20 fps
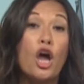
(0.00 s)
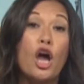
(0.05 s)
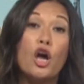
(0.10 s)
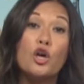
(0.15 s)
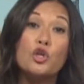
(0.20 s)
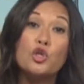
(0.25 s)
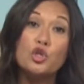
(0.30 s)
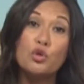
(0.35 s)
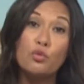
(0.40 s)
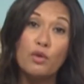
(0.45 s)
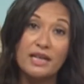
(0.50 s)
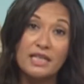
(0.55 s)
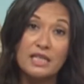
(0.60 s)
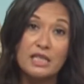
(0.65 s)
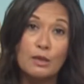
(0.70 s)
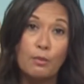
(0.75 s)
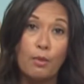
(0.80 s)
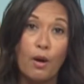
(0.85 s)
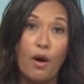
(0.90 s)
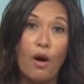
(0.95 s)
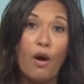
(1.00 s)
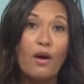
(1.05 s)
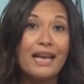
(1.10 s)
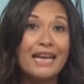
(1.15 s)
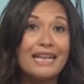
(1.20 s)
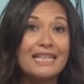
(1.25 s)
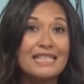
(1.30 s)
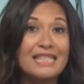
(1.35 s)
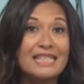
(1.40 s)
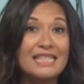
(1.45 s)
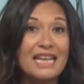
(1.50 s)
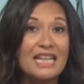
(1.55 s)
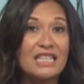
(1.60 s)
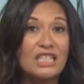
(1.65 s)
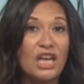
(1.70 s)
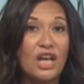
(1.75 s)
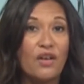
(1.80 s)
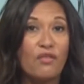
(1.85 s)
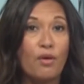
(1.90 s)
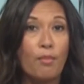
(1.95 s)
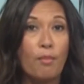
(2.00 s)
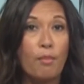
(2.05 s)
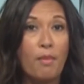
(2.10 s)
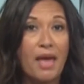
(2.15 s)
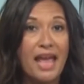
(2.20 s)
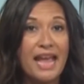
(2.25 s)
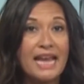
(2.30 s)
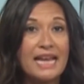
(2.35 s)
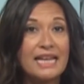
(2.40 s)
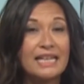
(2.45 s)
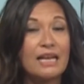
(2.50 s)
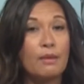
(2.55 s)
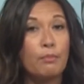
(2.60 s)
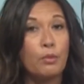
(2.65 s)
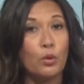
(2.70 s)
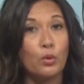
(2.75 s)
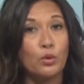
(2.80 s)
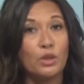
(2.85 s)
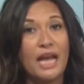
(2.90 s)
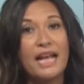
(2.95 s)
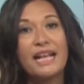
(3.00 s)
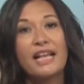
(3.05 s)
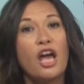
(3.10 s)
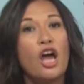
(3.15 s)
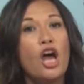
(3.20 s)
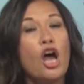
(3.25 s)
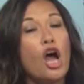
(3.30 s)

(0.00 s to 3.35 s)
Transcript: a Serenity Park instead of a main pool deck,